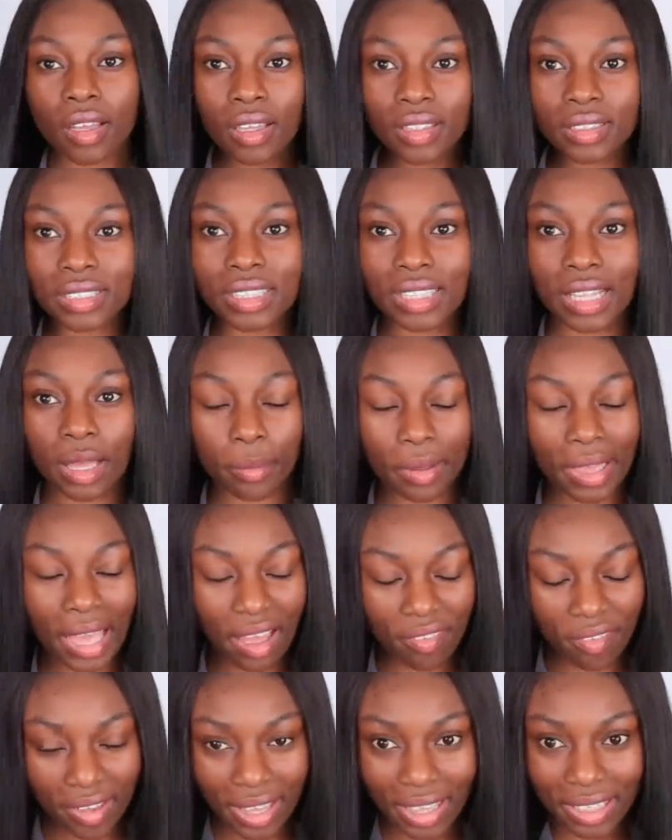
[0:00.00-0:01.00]
See, there we
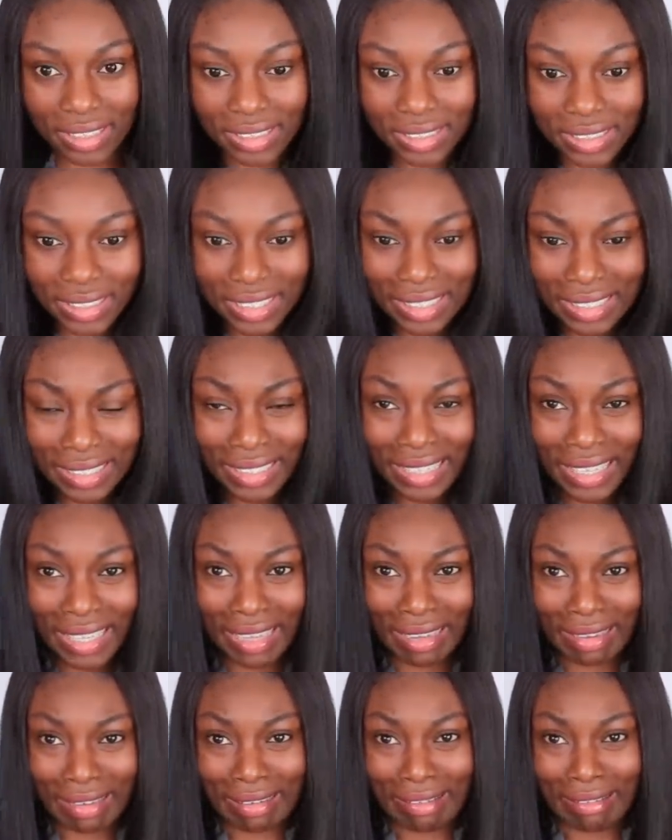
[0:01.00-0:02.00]
have it.
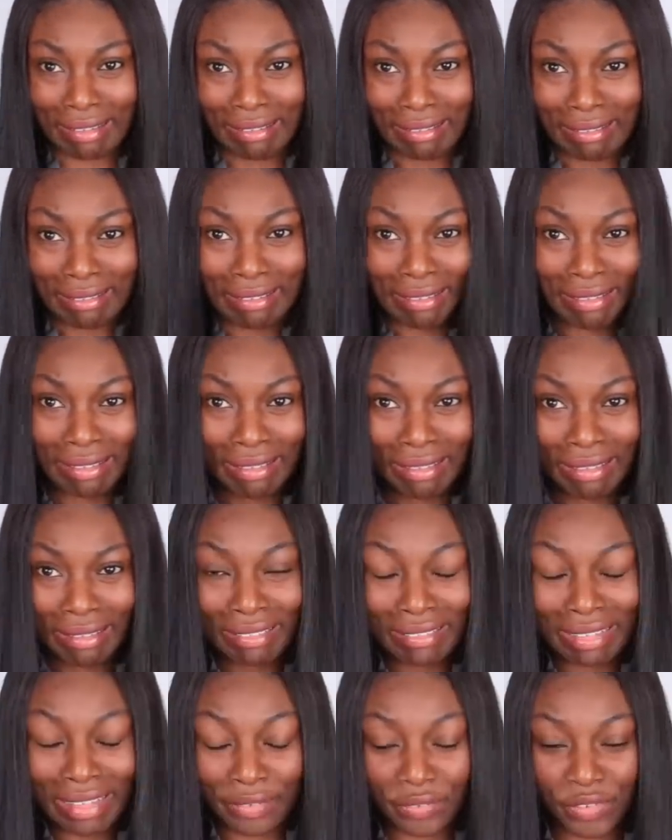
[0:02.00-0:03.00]
Sleek,
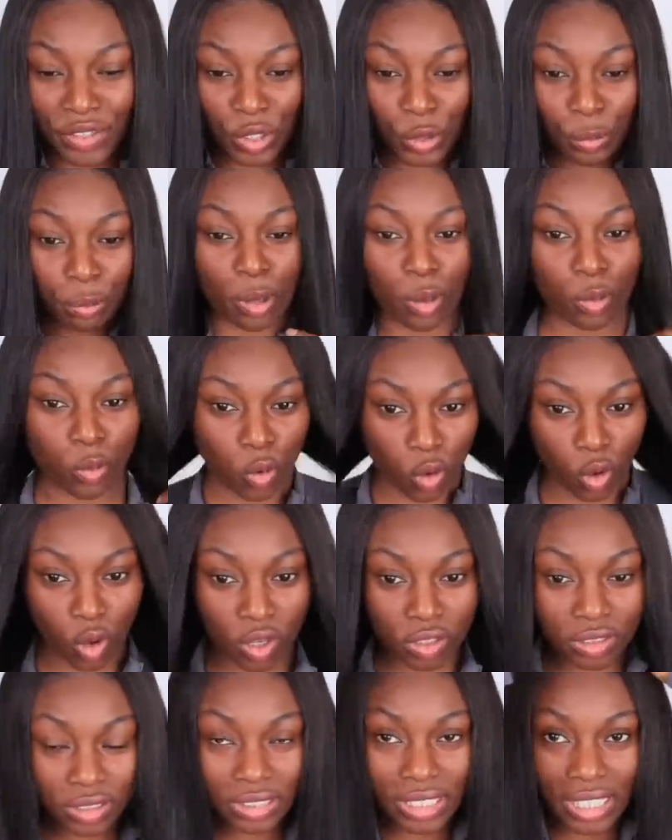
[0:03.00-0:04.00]
giving you
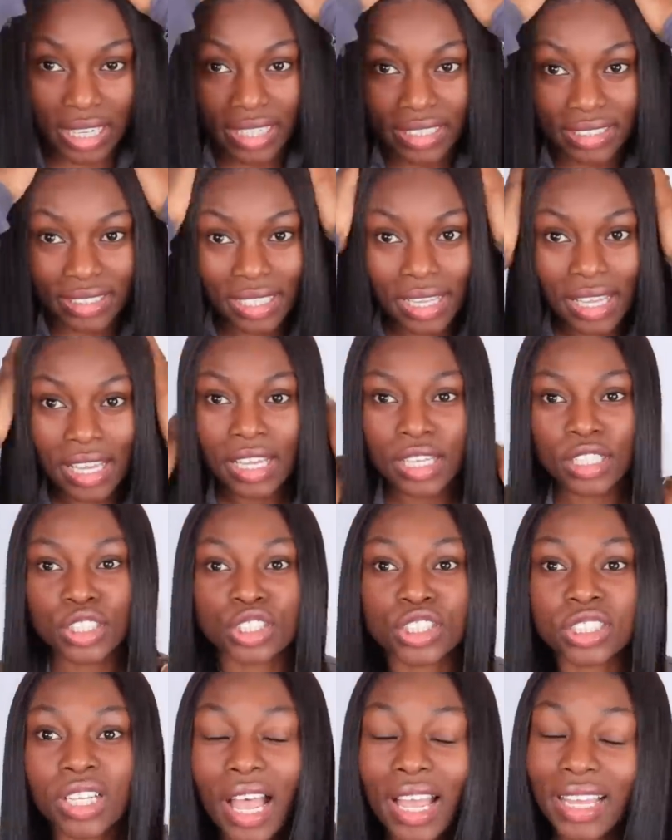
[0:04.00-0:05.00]
Pocahontas,
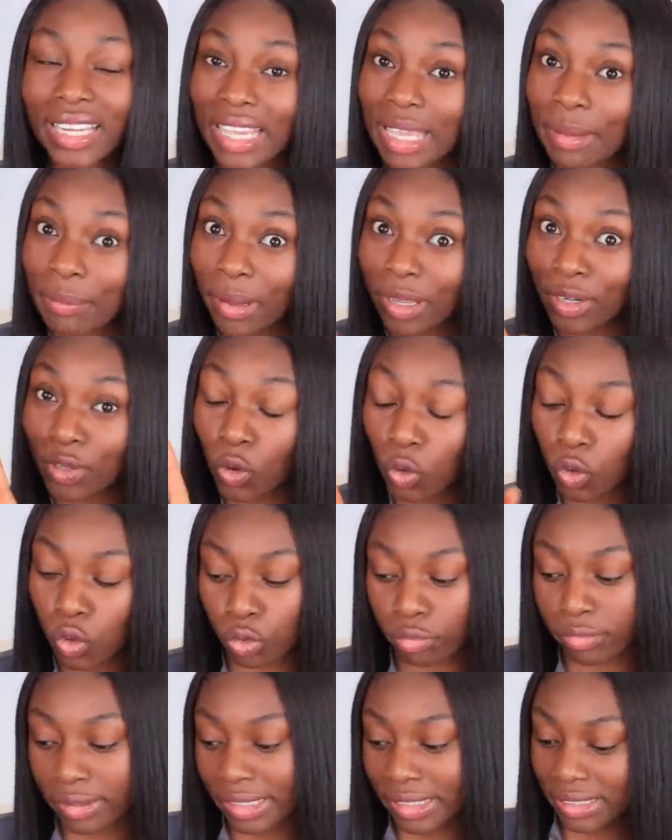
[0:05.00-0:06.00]
shiny but not
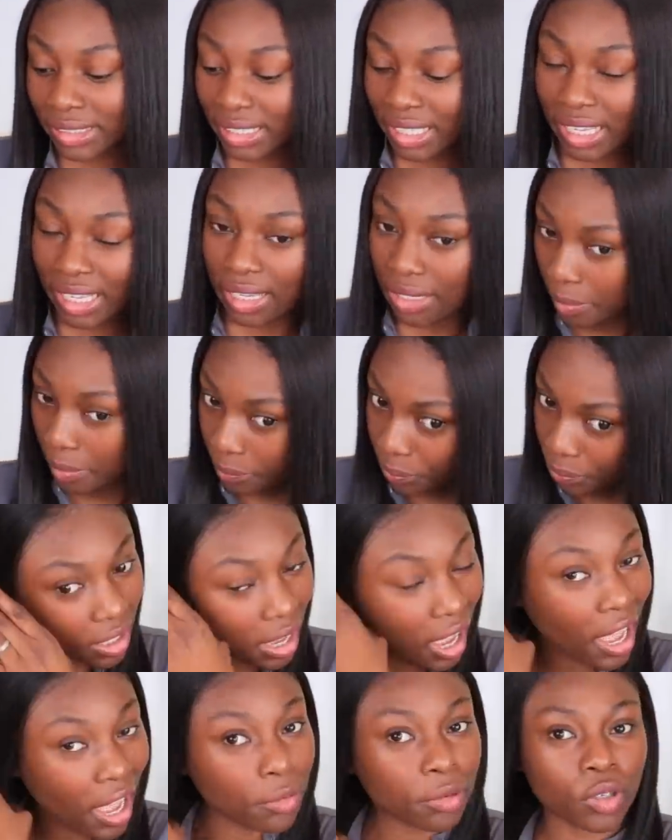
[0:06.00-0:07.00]
greasy.
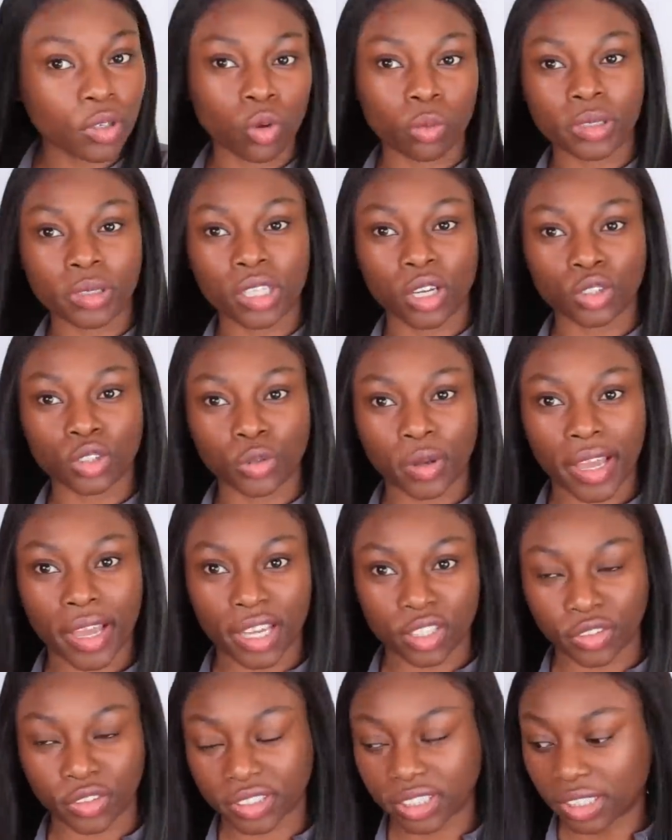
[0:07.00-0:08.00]
I would normally go to a
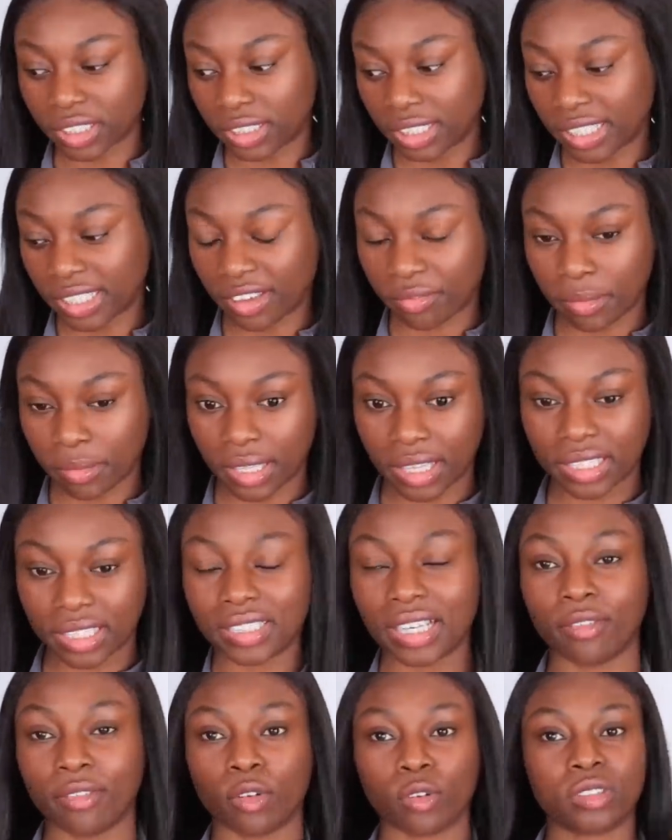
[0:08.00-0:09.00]
hairdresser to give me this
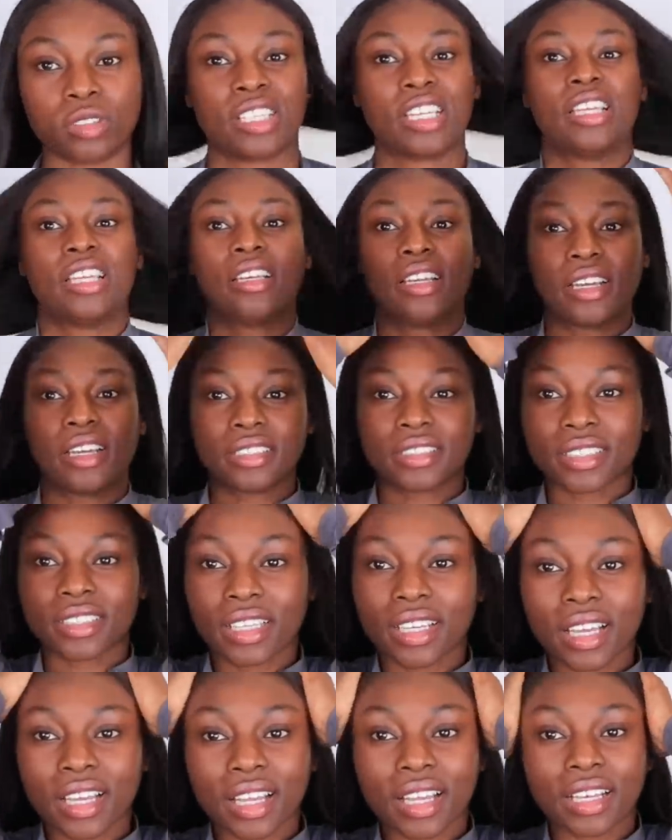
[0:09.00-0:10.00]
level of sleekness.
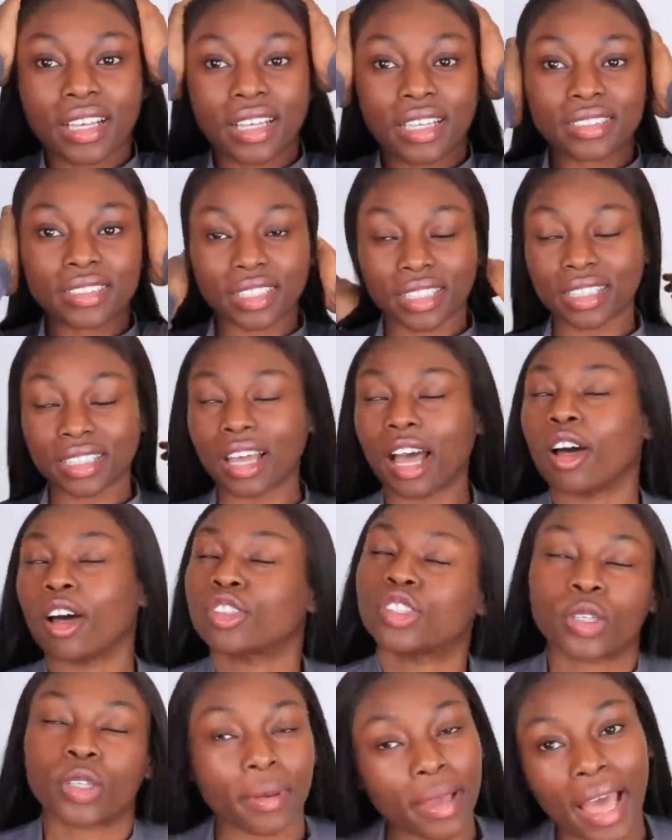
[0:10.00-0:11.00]
Listen, I'll
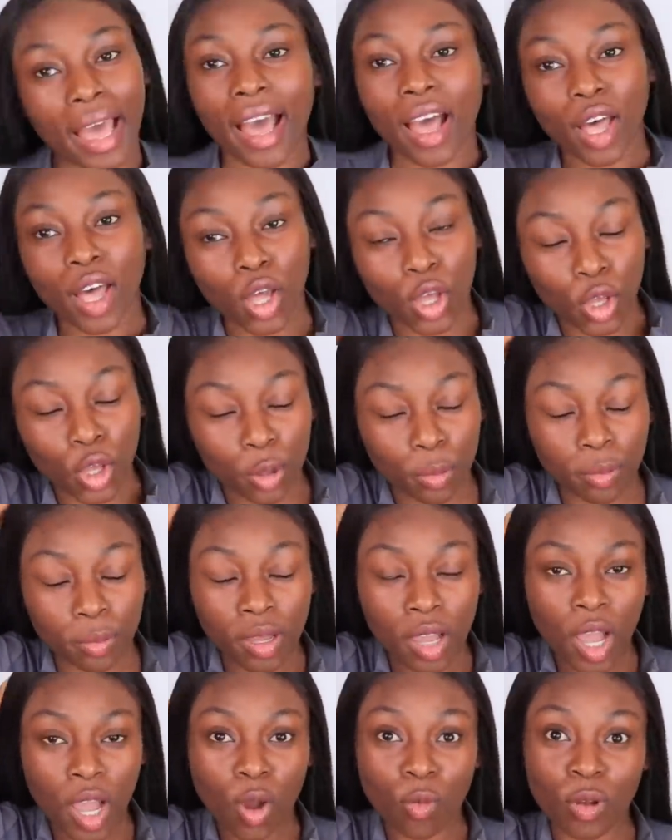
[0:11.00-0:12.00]
do it at home
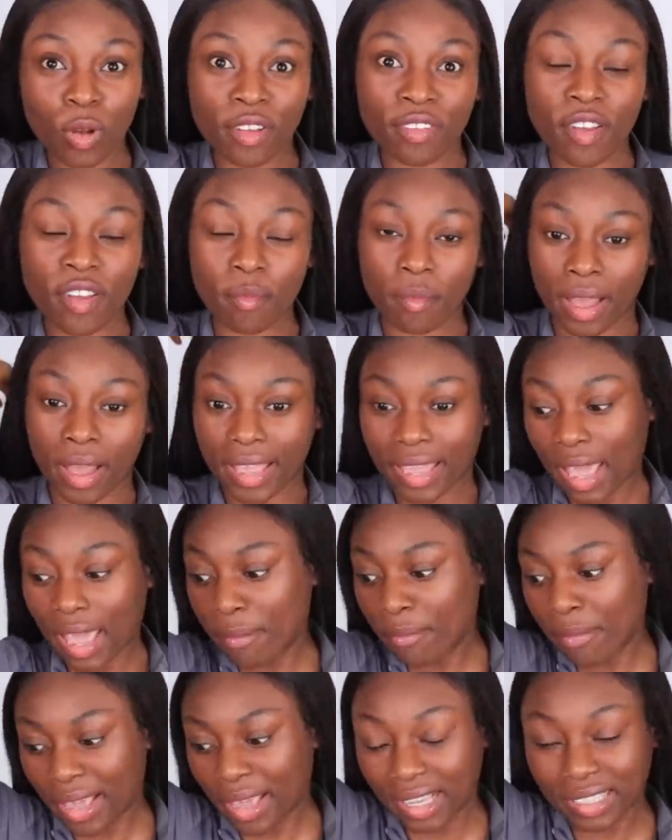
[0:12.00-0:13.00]
with my
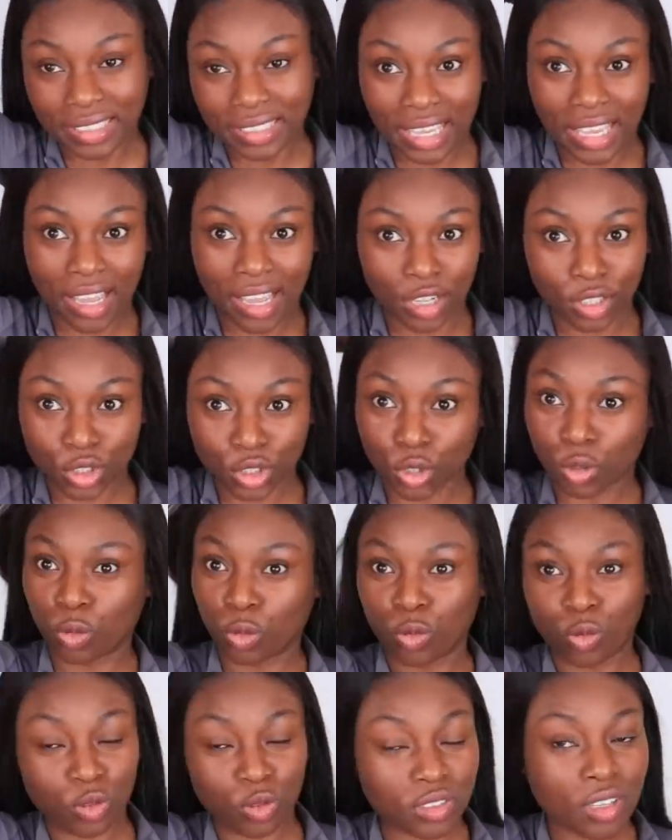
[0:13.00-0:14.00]
amazing
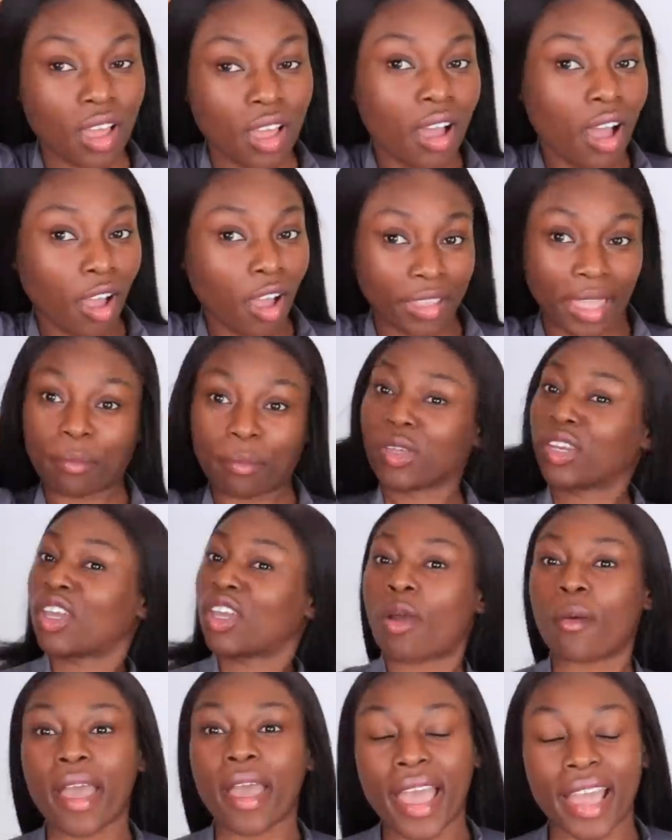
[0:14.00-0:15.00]
tools. Okay, I'm gonna
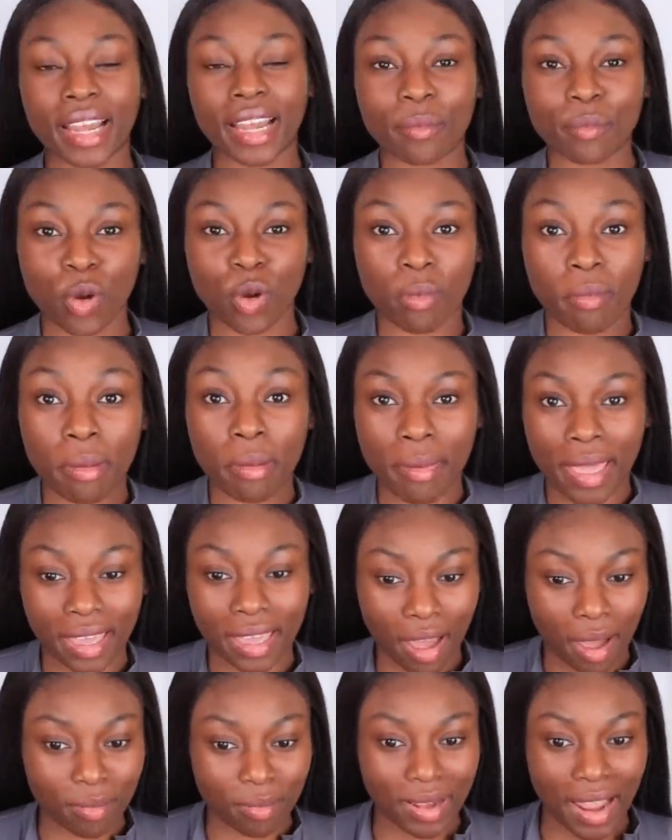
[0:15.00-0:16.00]
go ahead and put on my
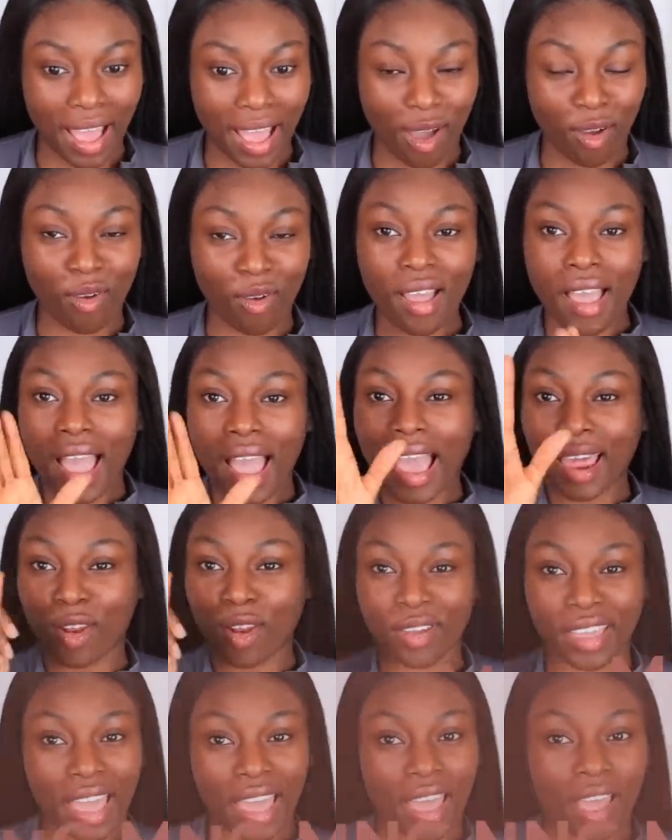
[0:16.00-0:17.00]
makeup now and
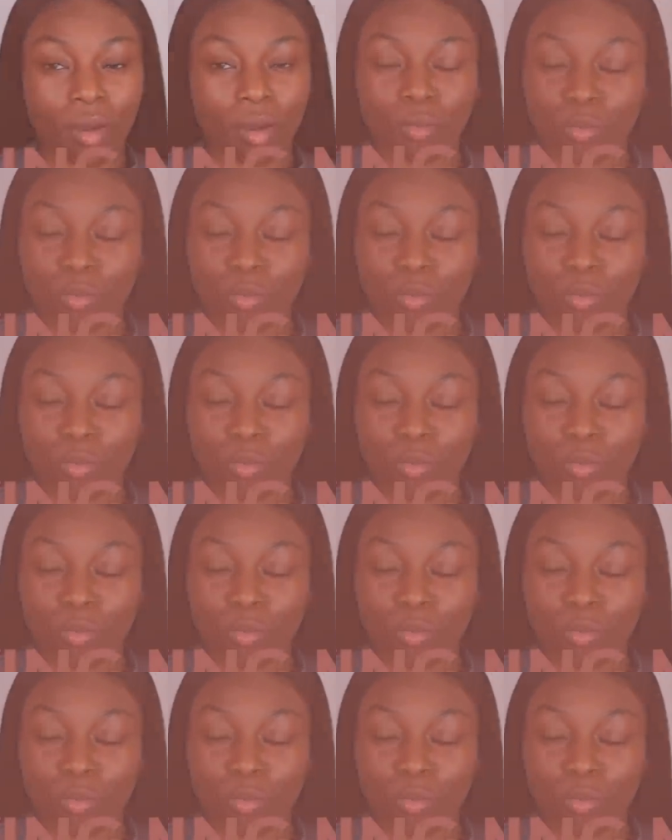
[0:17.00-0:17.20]
I'll get